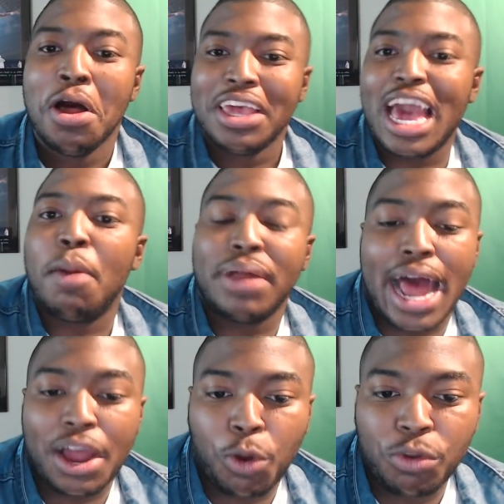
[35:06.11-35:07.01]
Yeah, but
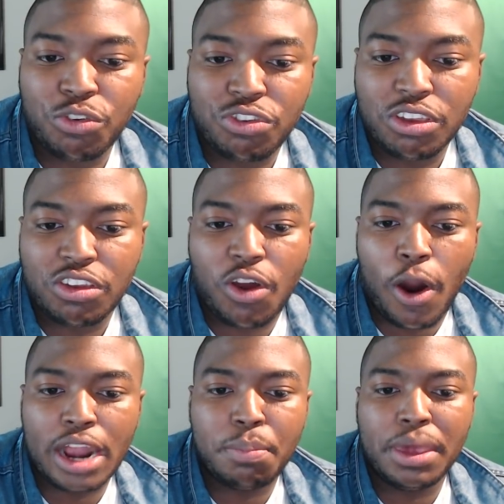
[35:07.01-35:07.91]
I agree with you.
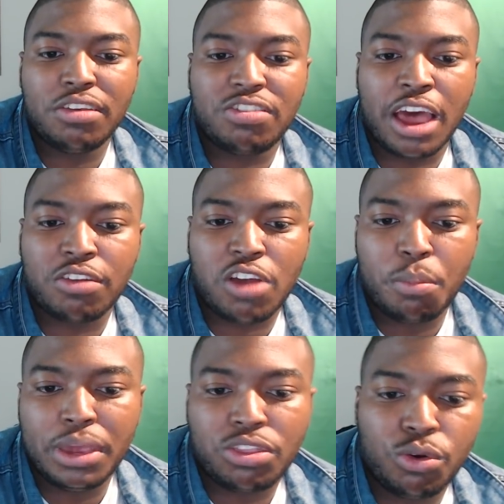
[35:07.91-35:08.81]
Cardi B sales gonna
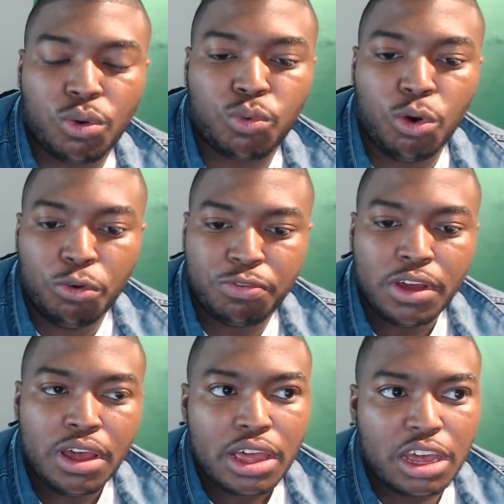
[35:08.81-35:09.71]
be through the roof
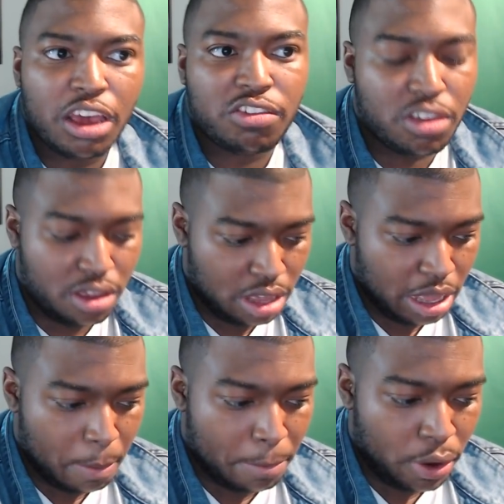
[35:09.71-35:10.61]
because
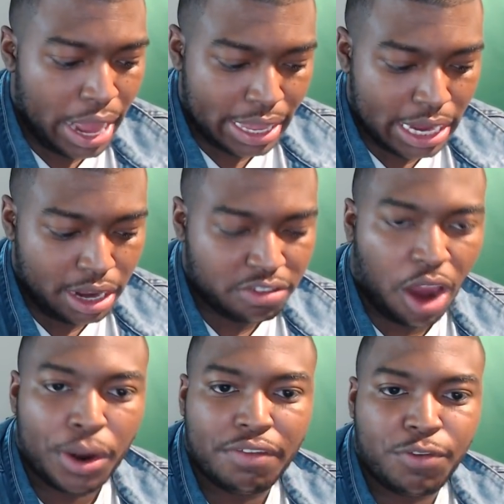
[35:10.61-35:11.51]
Bodak Yellow is
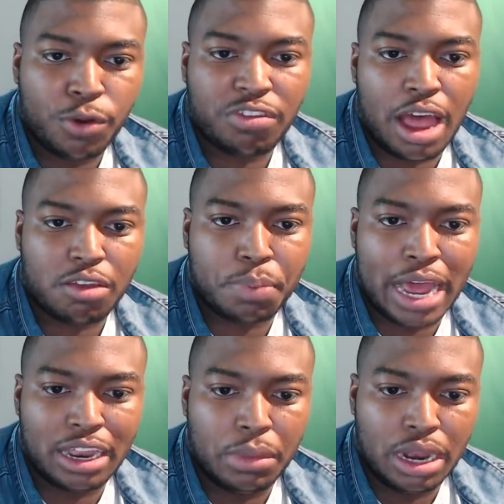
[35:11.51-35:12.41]
already 4 times
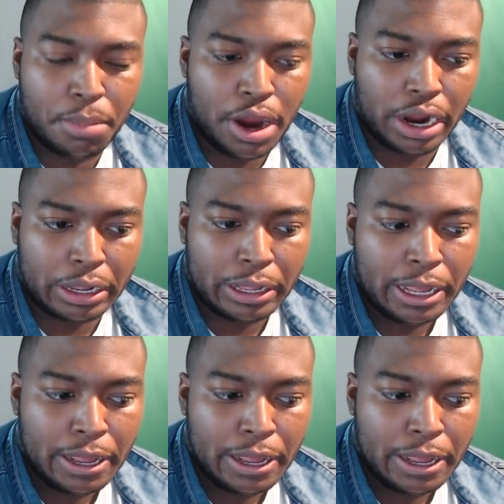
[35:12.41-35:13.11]
platinum in America.